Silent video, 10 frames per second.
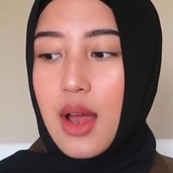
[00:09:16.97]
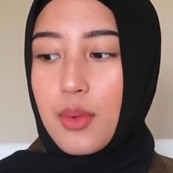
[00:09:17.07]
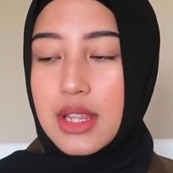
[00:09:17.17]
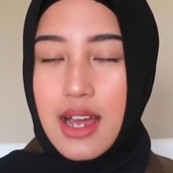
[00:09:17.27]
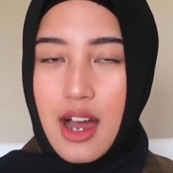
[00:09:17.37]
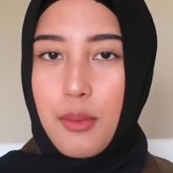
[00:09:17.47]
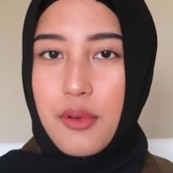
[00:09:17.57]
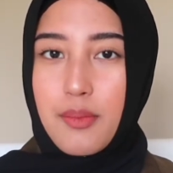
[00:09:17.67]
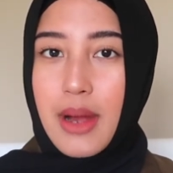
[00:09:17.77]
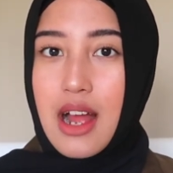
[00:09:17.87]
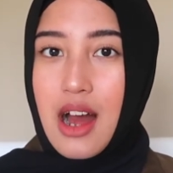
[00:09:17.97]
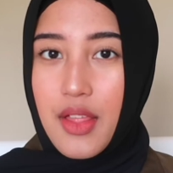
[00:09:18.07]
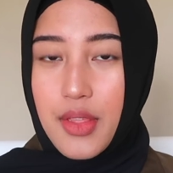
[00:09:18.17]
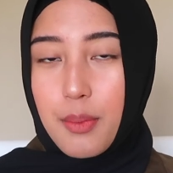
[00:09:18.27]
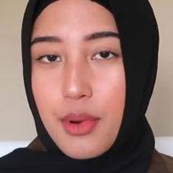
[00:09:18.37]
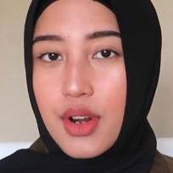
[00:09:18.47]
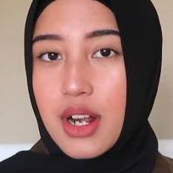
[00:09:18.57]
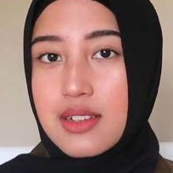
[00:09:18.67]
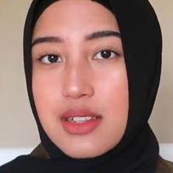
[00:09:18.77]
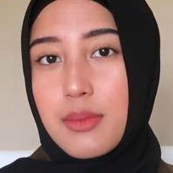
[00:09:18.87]
with the help of my other
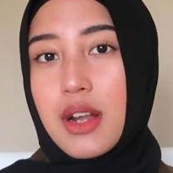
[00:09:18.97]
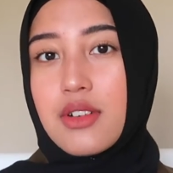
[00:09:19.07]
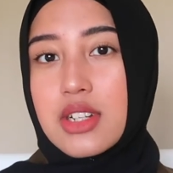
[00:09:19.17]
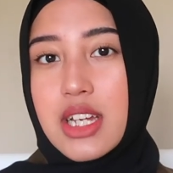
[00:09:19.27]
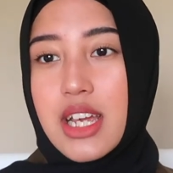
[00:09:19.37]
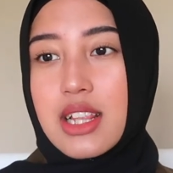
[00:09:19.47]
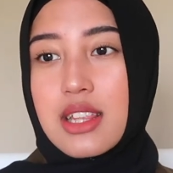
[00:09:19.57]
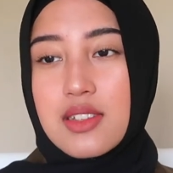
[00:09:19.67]
products in my routine,